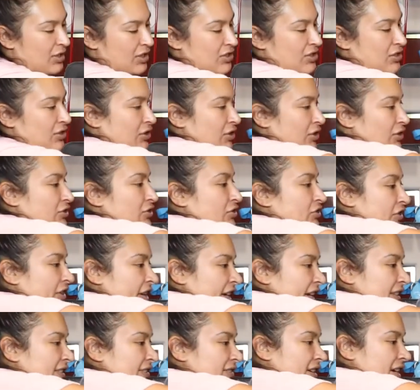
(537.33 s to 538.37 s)
your
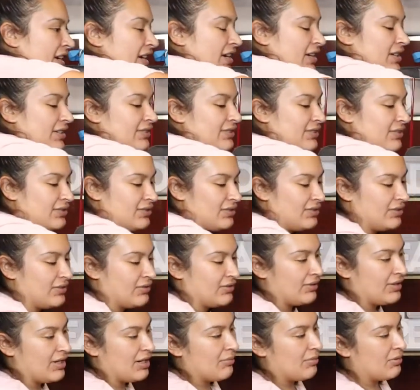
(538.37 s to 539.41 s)
drinks right here, so two little cup